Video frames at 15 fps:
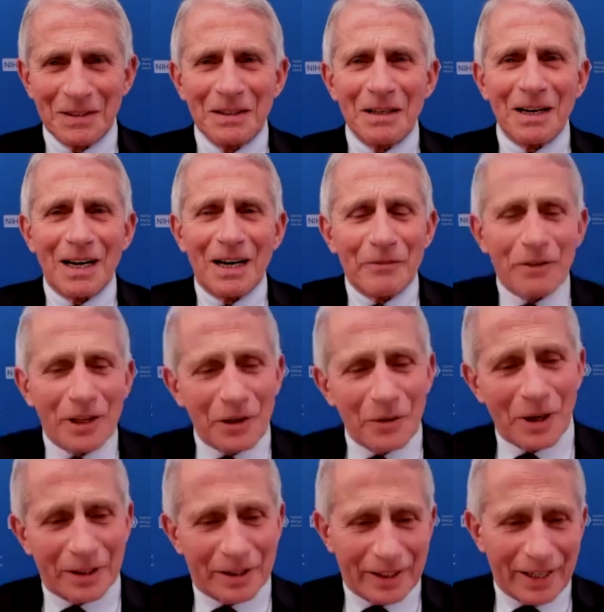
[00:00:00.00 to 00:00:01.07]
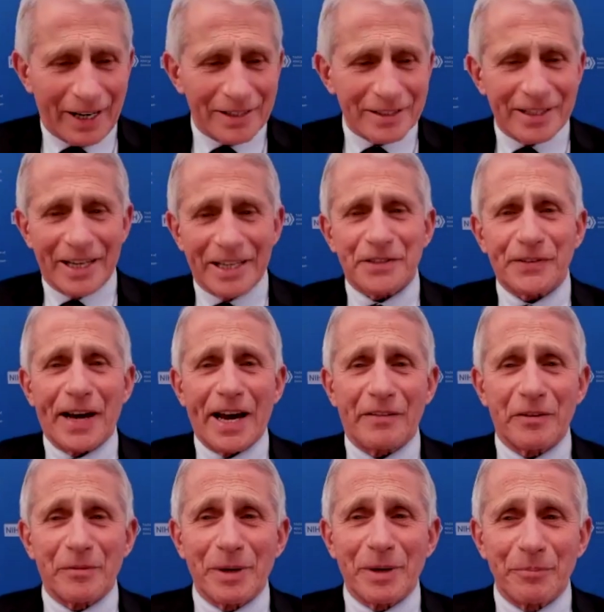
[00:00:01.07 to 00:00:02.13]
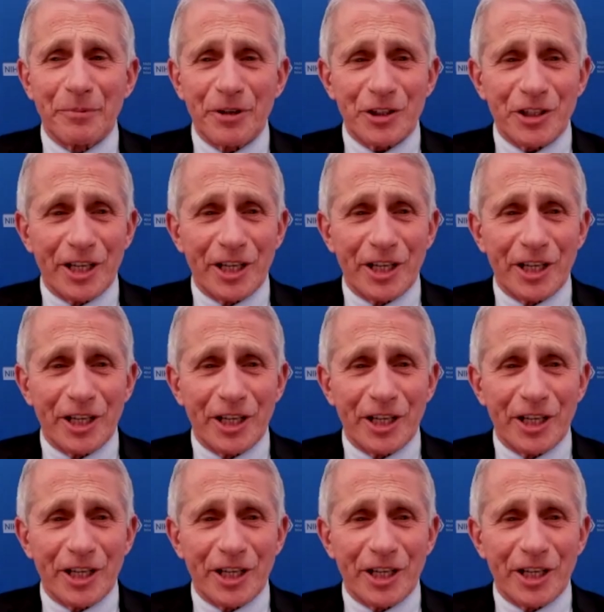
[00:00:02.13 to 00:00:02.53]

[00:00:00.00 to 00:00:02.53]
I'm really well, thanks. Thanks for having me. Appreciate